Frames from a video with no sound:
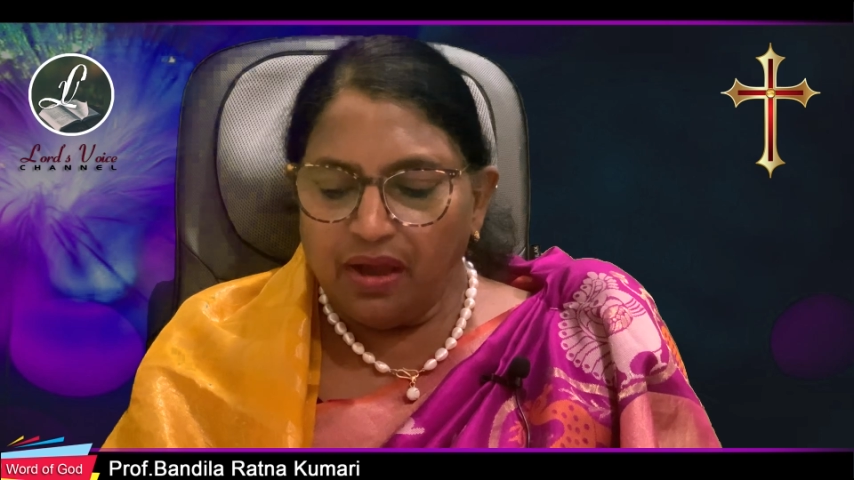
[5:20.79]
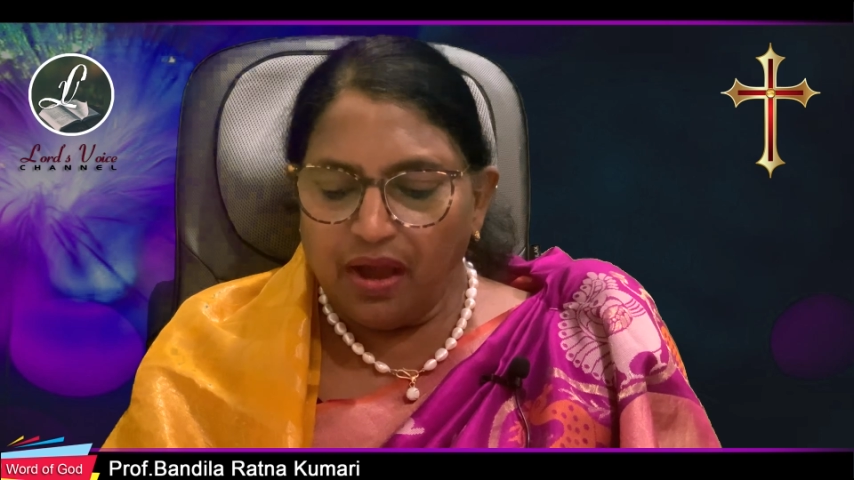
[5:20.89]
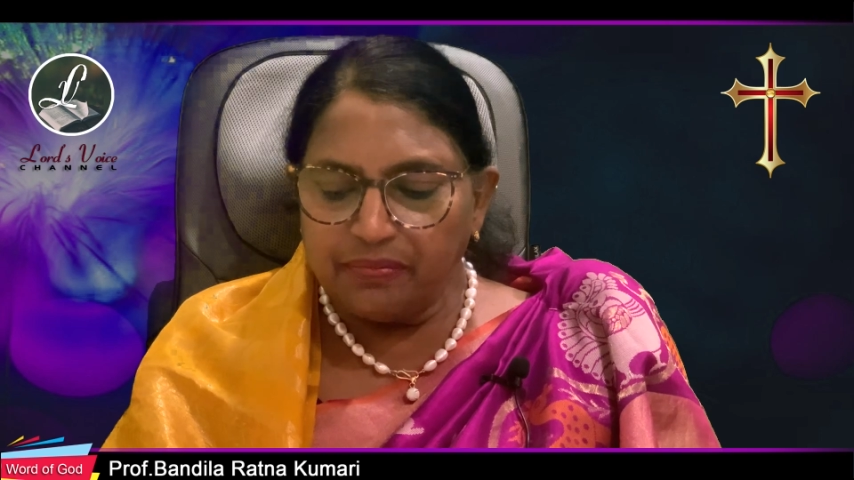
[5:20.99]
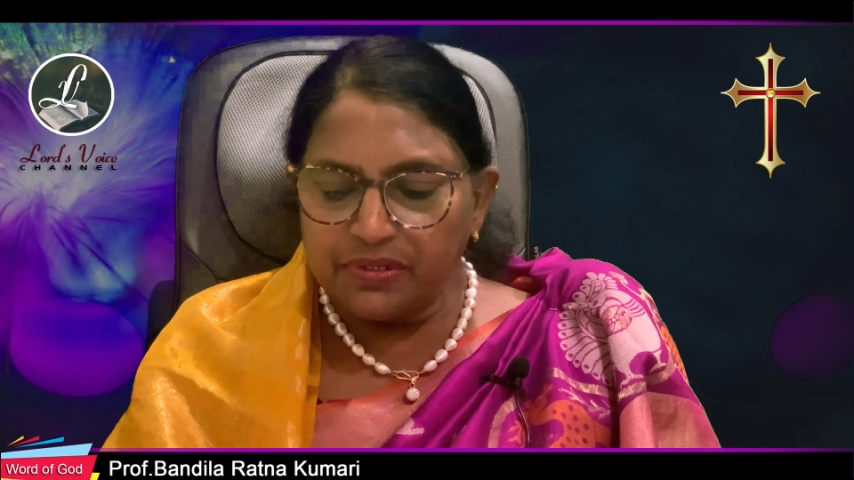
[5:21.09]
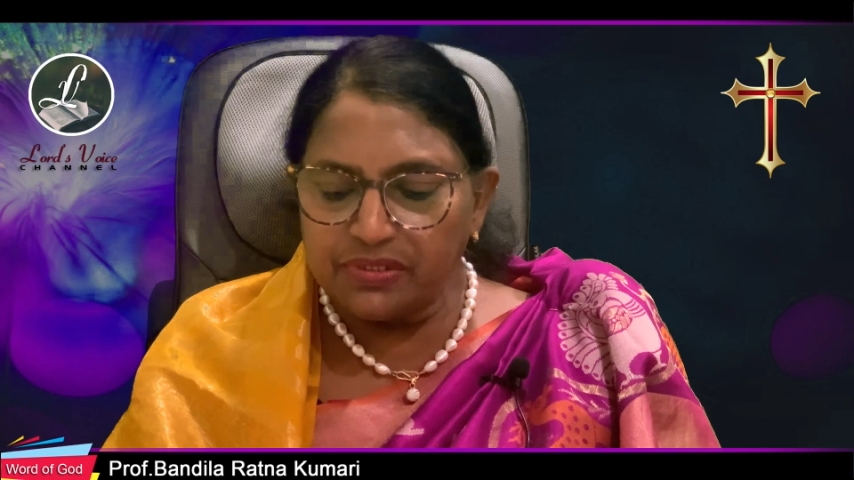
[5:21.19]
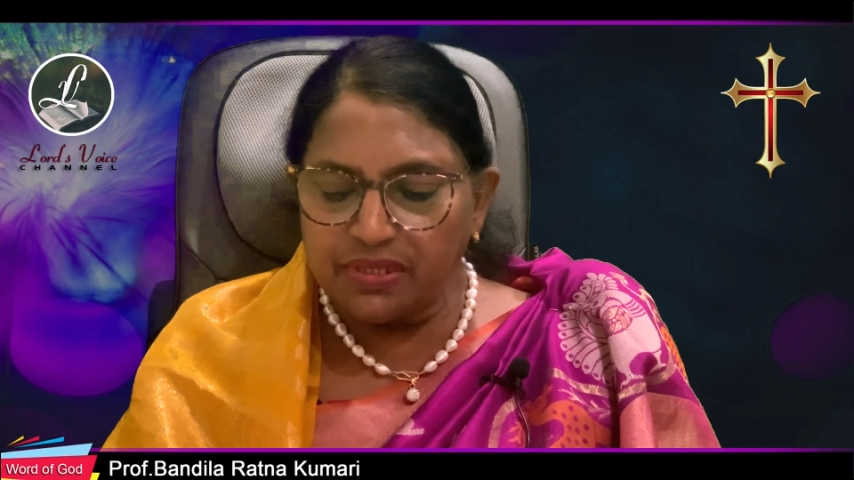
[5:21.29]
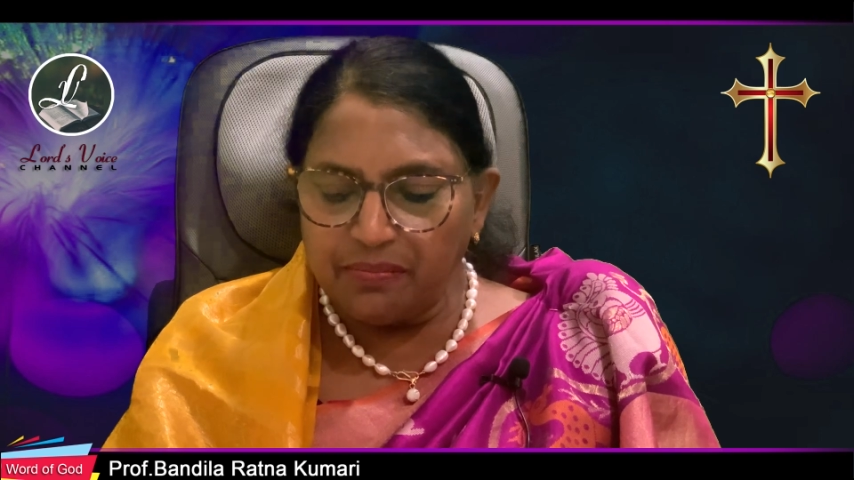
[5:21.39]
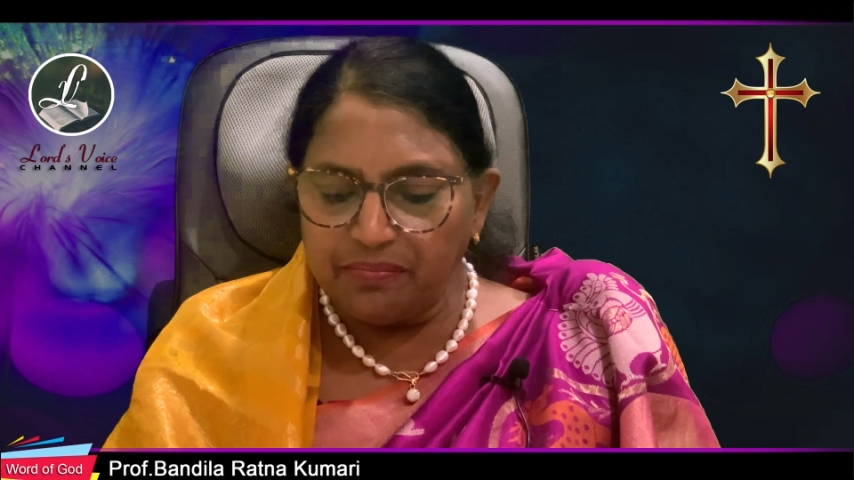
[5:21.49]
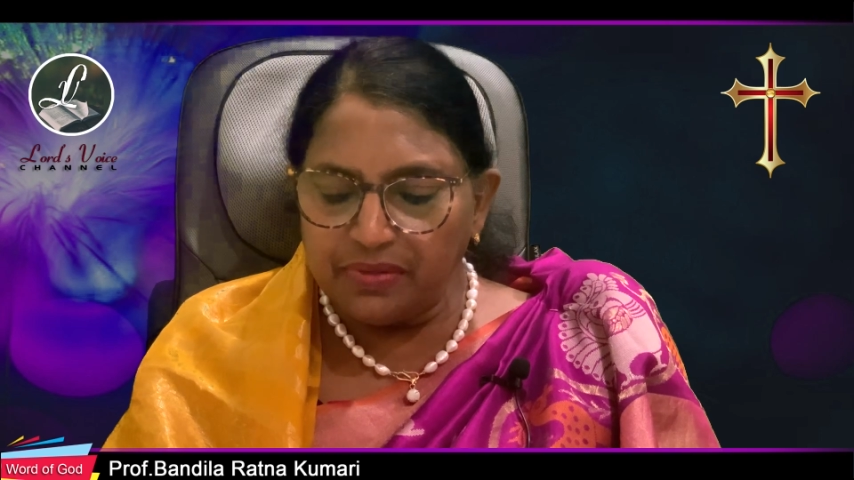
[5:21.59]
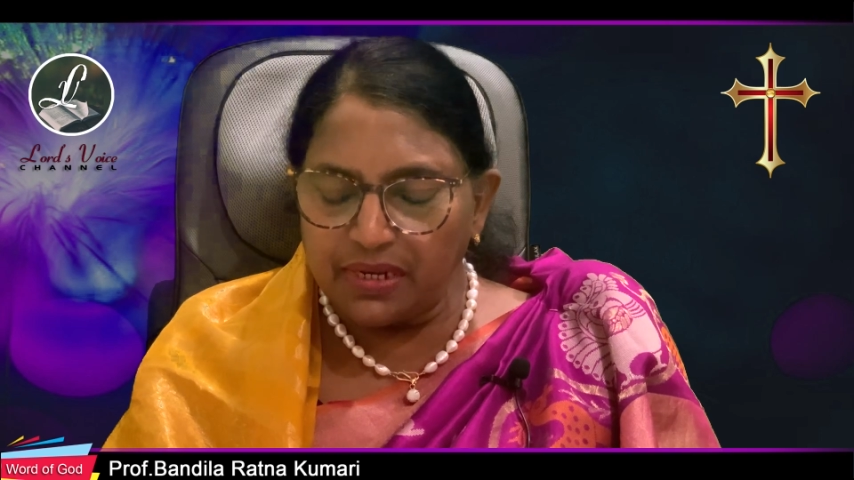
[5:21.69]
After
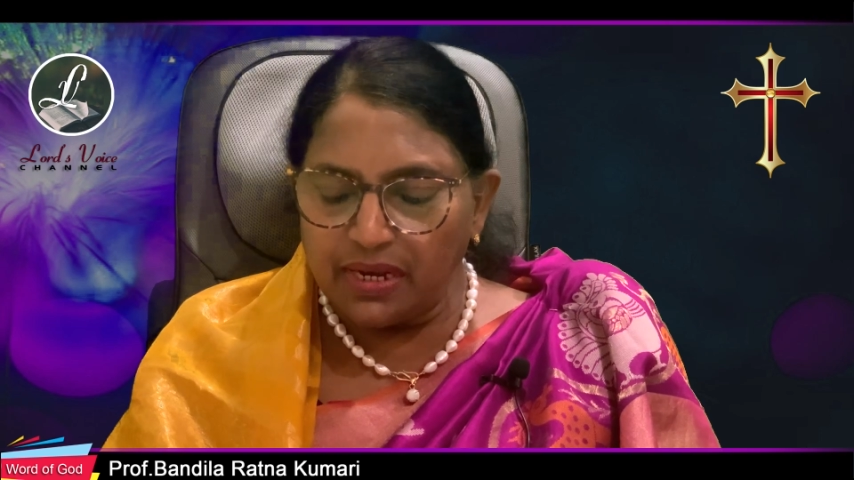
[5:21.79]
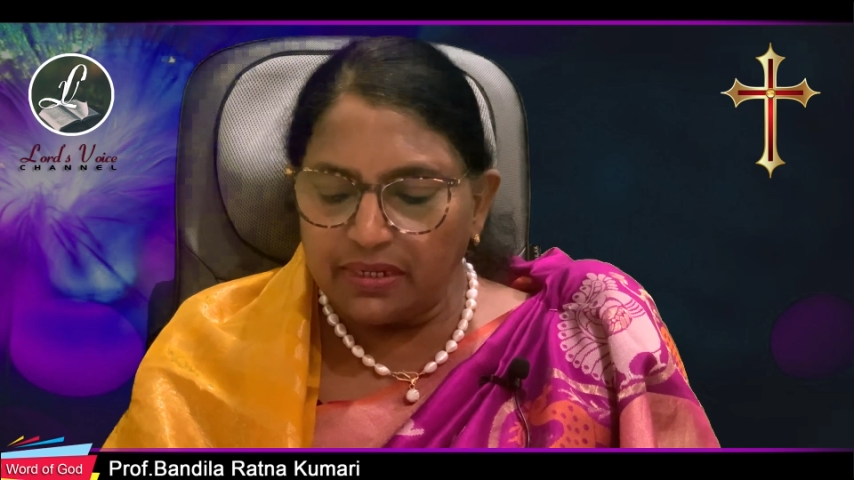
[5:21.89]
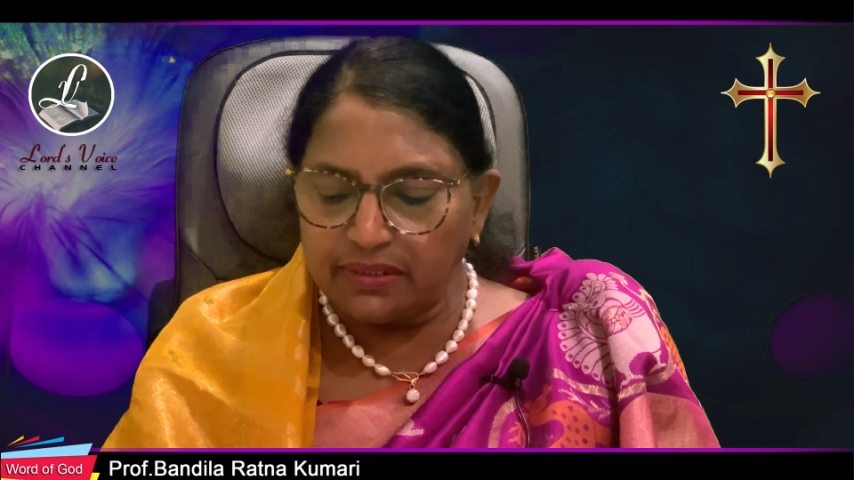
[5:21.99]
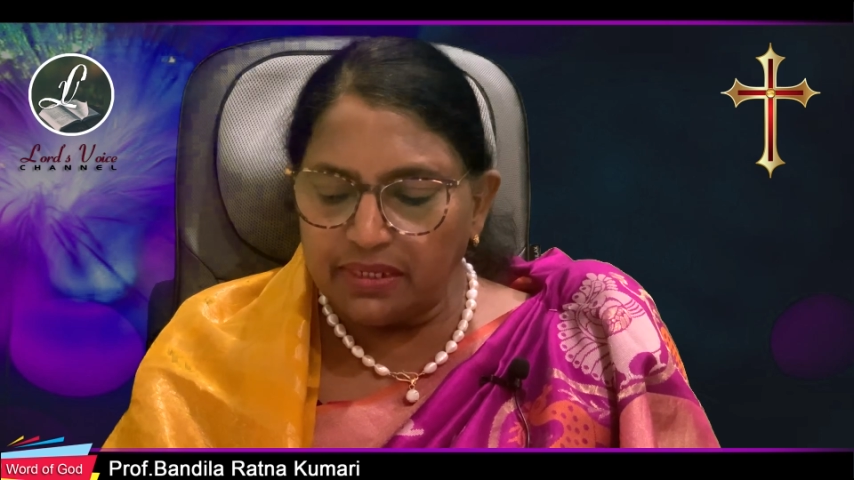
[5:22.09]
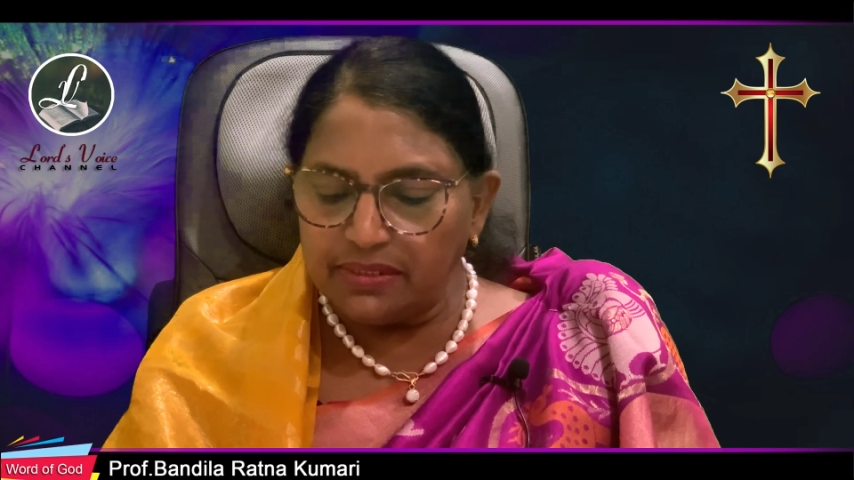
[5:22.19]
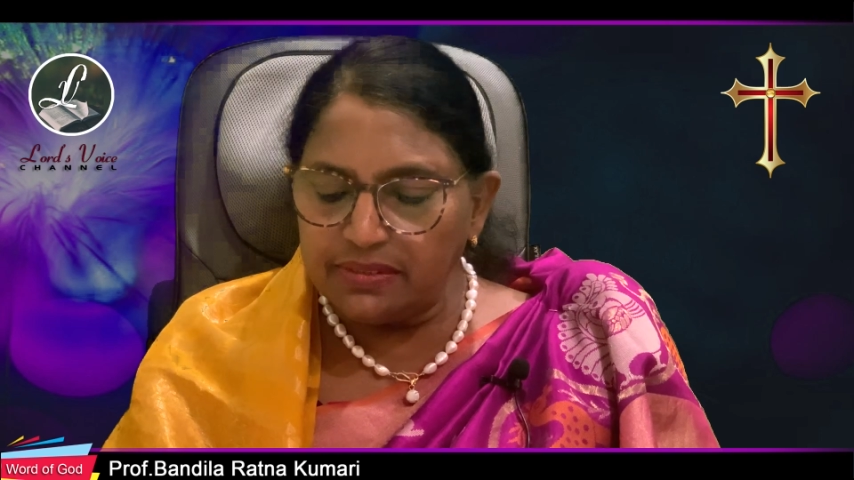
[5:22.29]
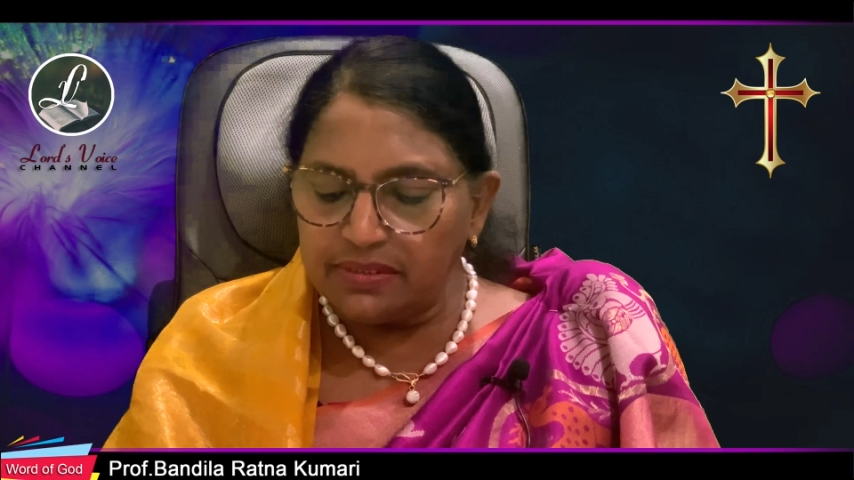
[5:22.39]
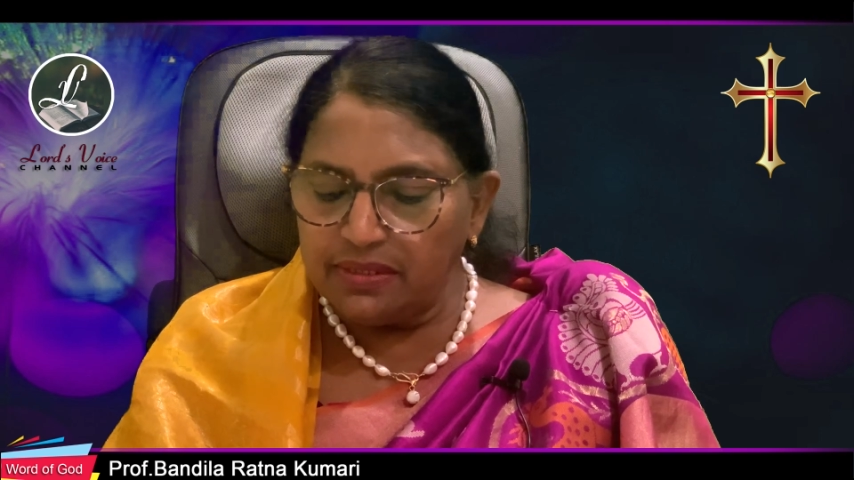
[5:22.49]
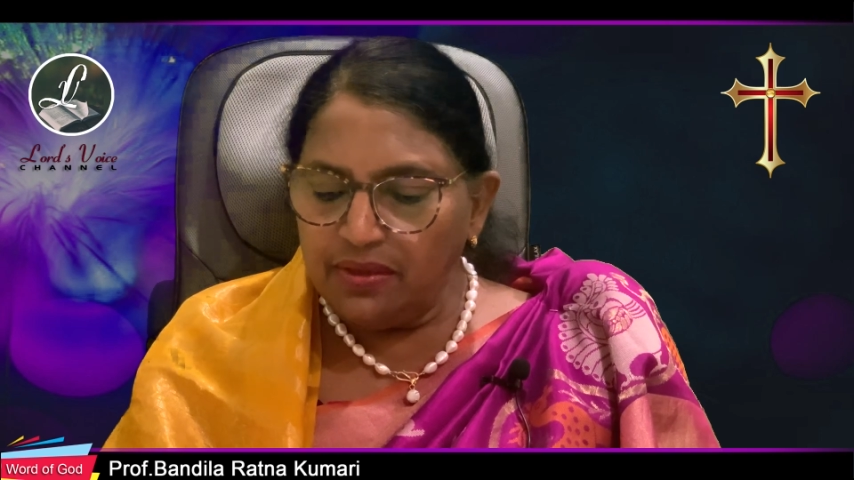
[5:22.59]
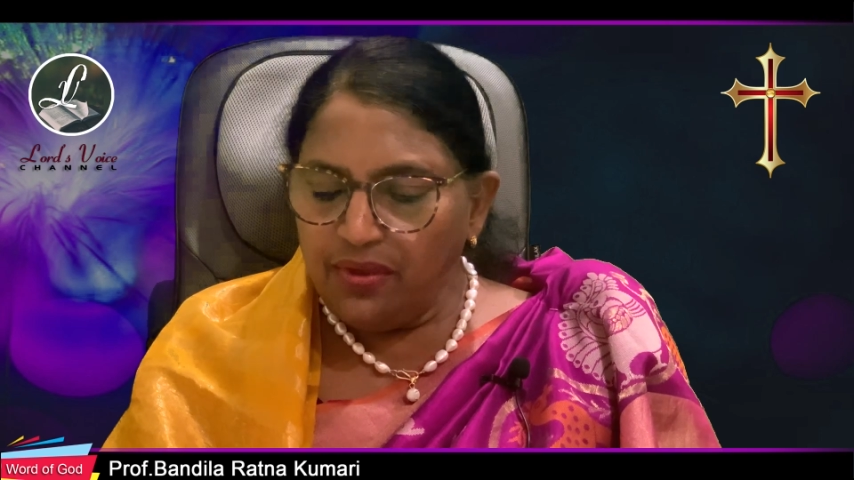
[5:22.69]
some reluctance,